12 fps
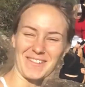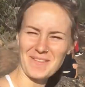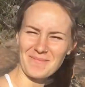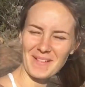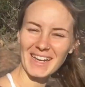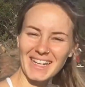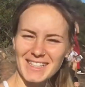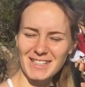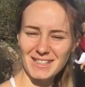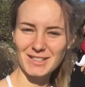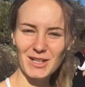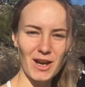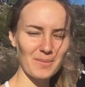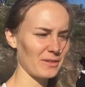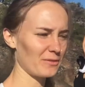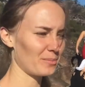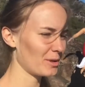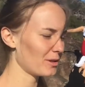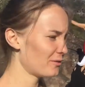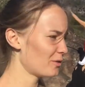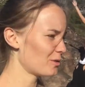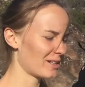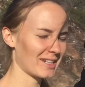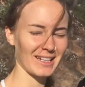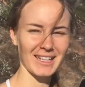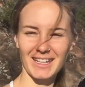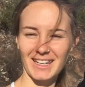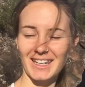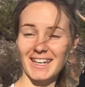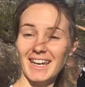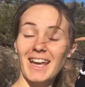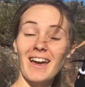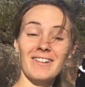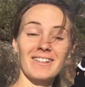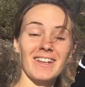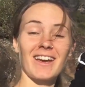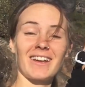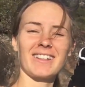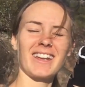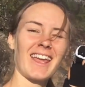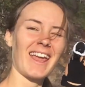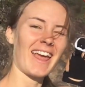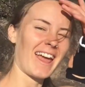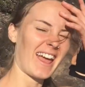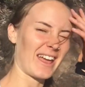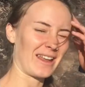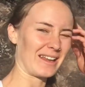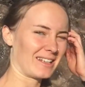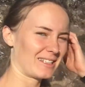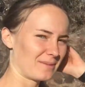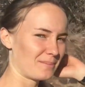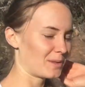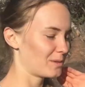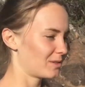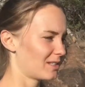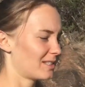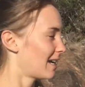We've made it to the top of beautiful Ngungun. And Mill's just